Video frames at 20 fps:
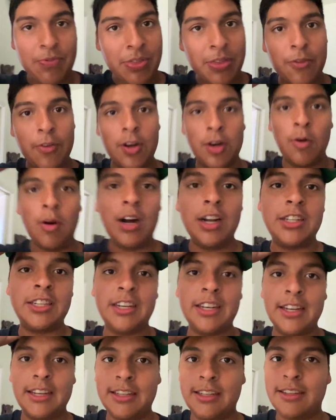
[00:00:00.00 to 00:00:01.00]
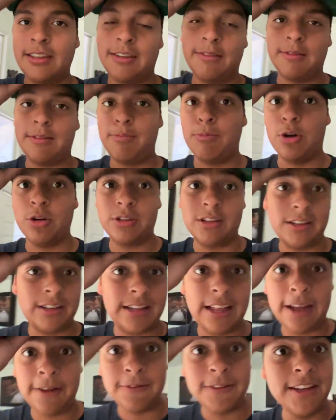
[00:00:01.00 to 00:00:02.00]
if you're watching this, most
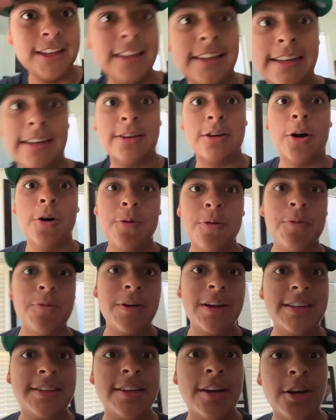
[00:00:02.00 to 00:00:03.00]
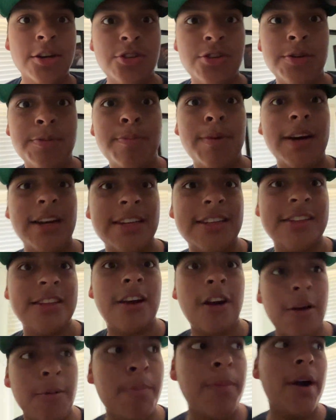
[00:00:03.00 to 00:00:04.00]
definitely don't waste a hundred bucks
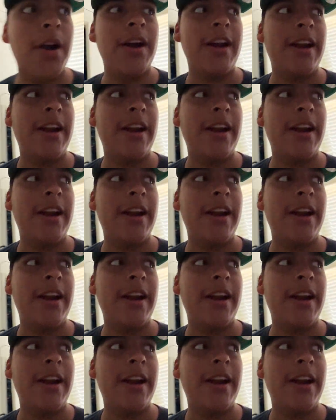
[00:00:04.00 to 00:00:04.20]
on burnt